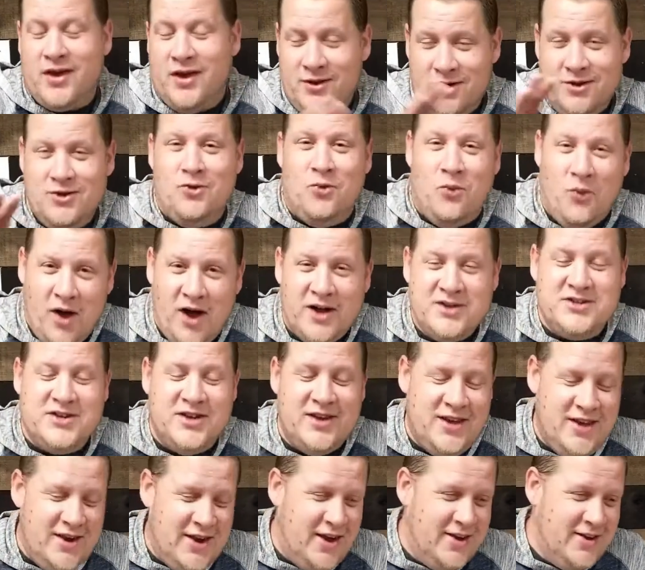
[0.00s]
I know you're watching
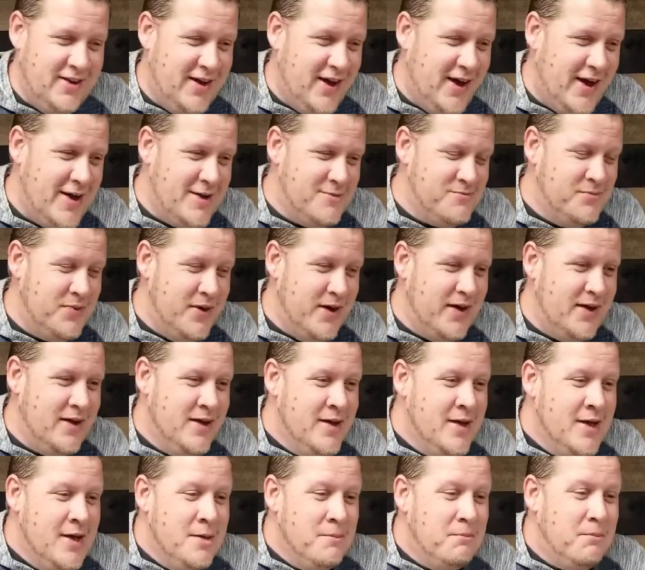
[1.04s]
it at night, but
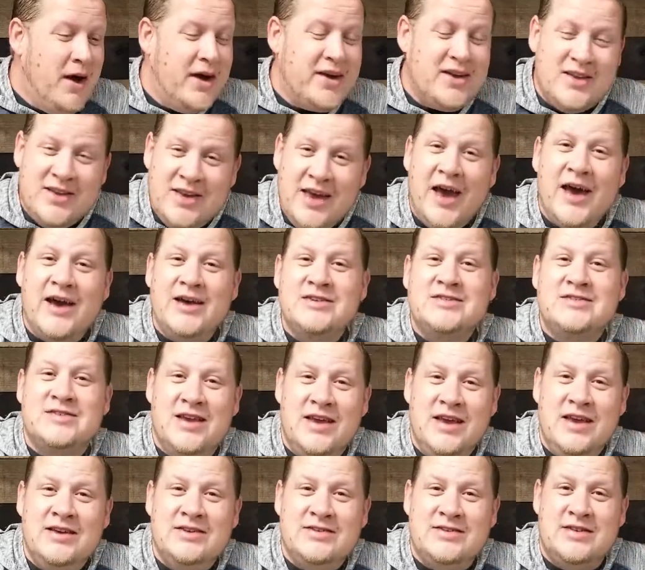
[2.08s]
my guess
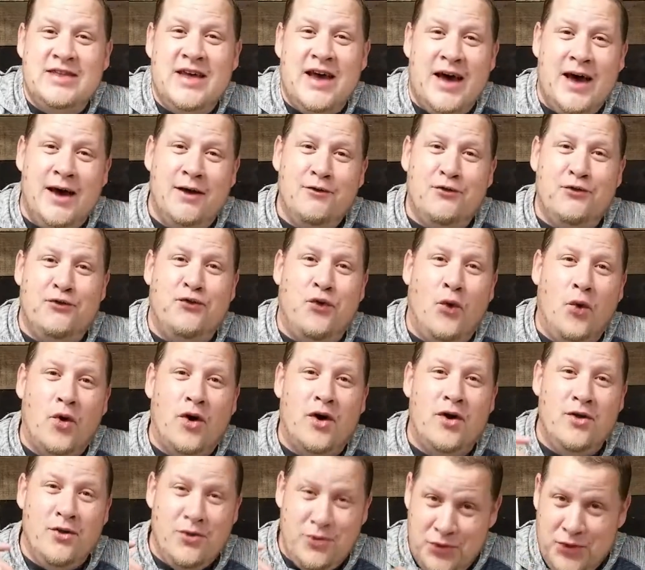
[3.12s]
is that for
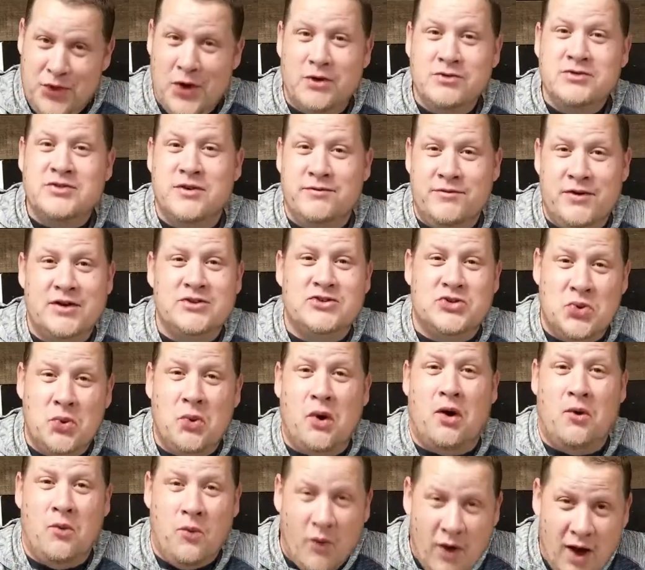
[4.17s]
those of us who
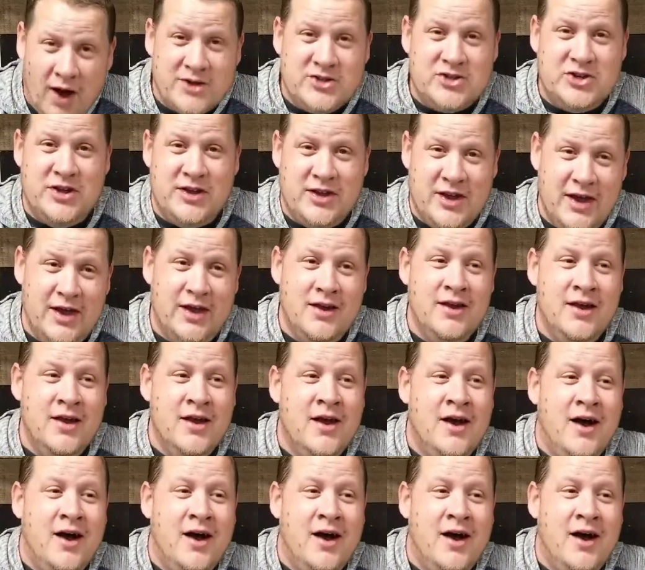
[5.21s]
are watching it,